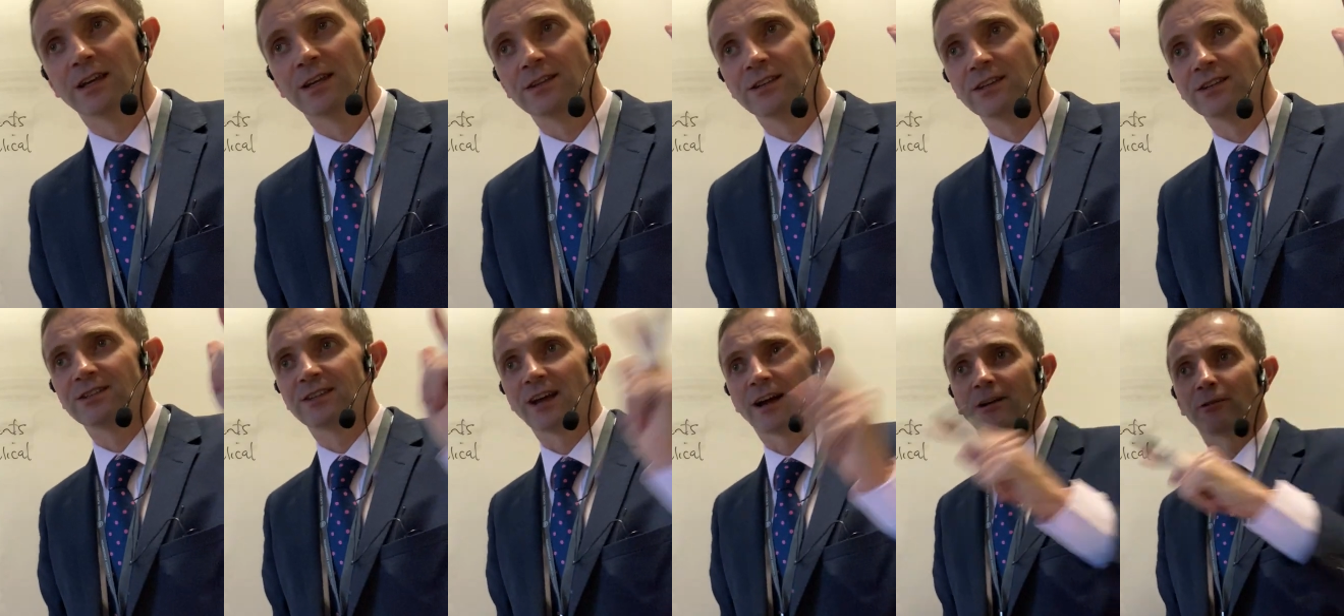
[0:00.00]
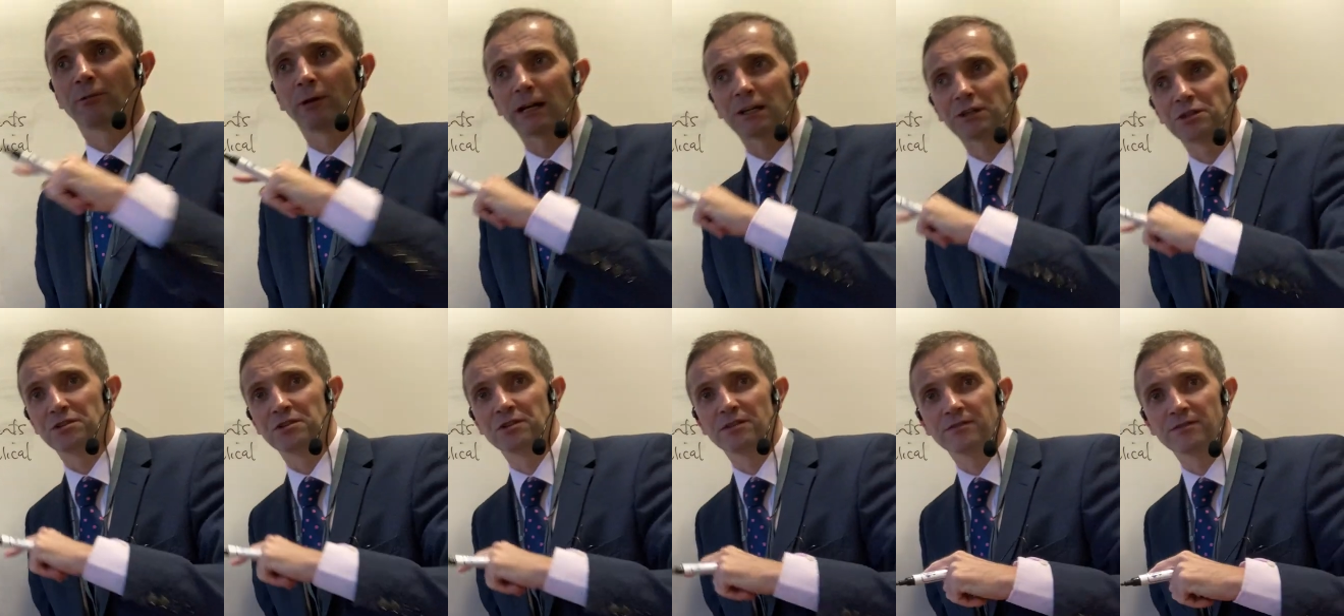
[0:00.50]
the
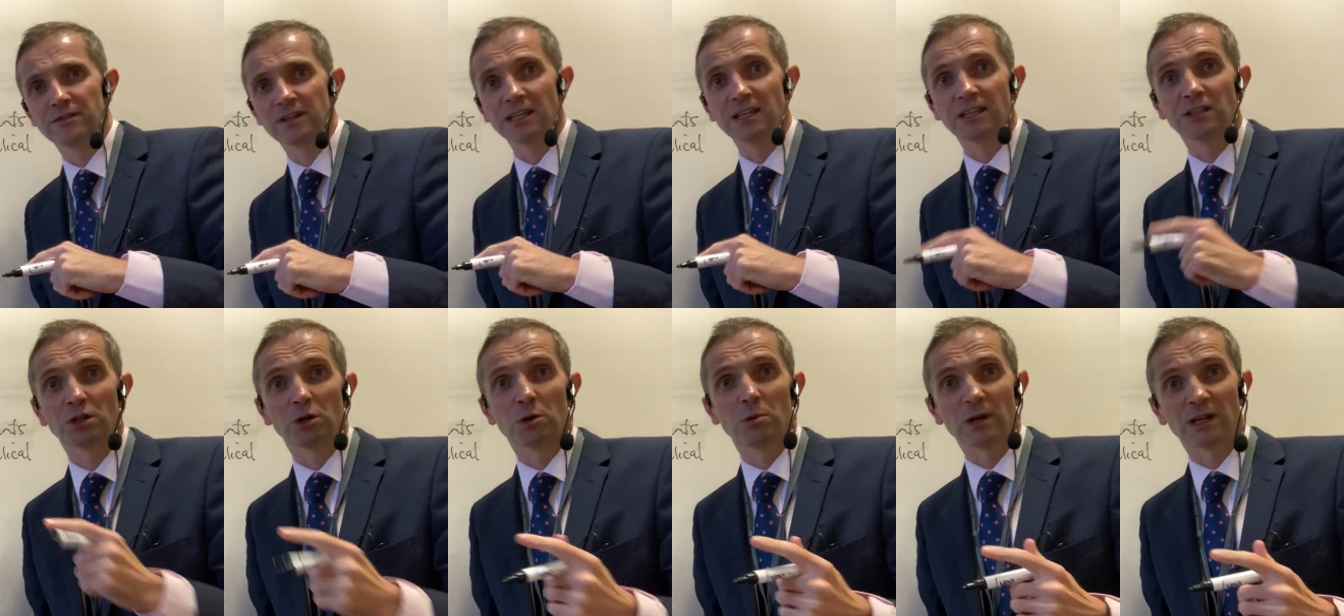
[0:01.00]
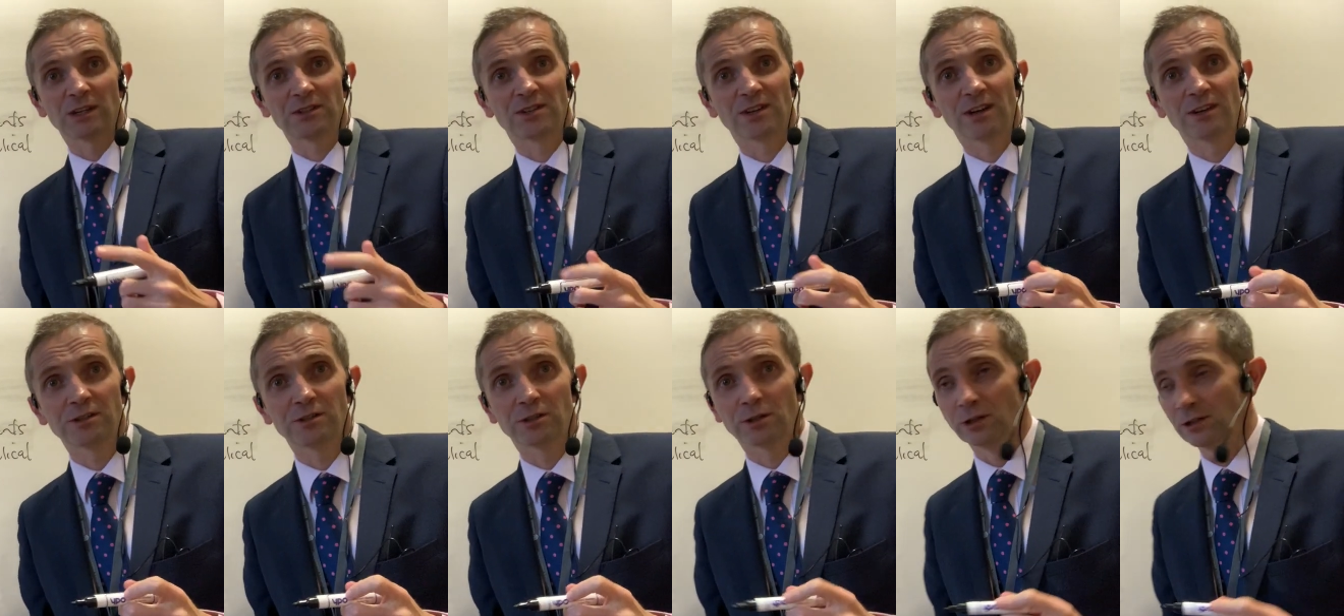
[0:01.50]
direction of the economic
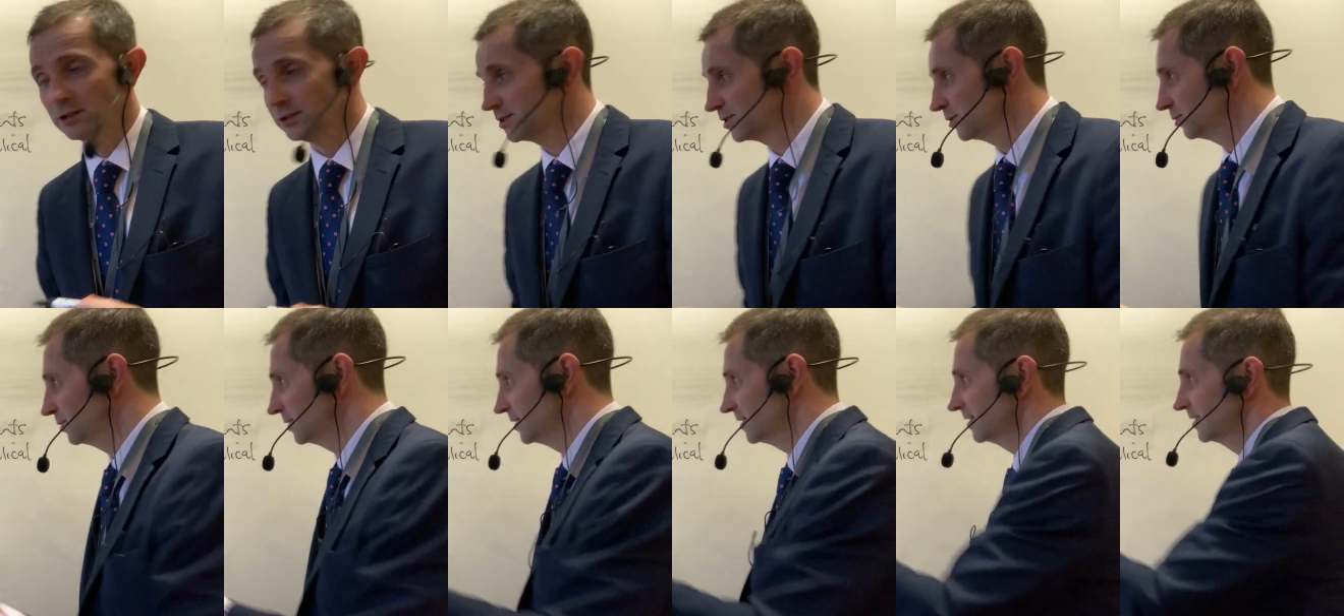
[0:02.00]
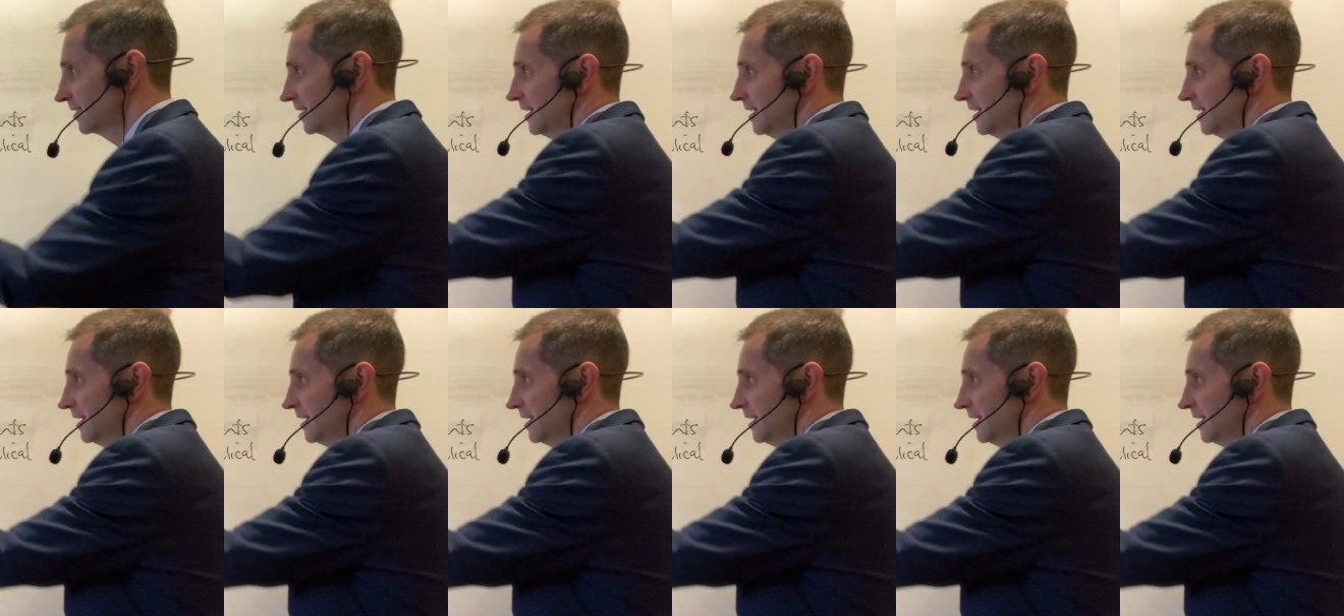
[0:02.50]
cycle. So when